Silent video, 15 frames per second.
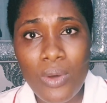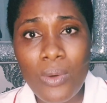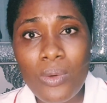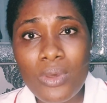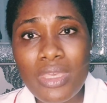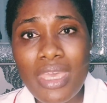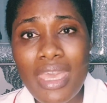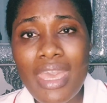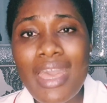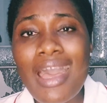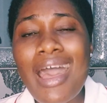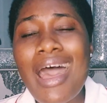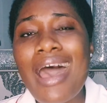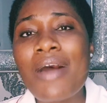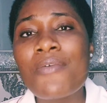Okay,
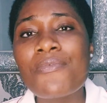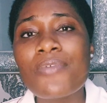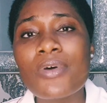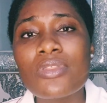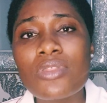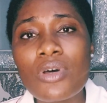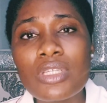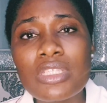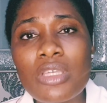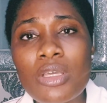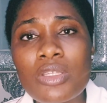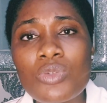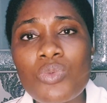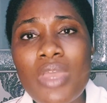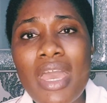and for third
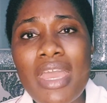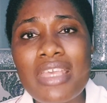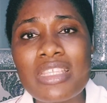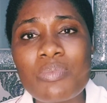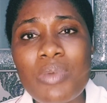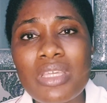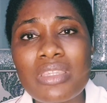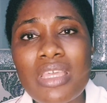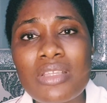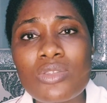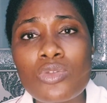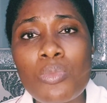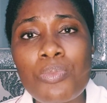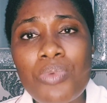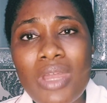years we are expected
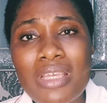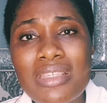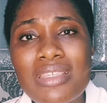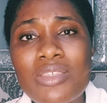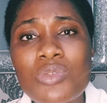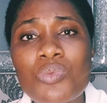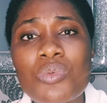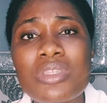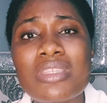to practice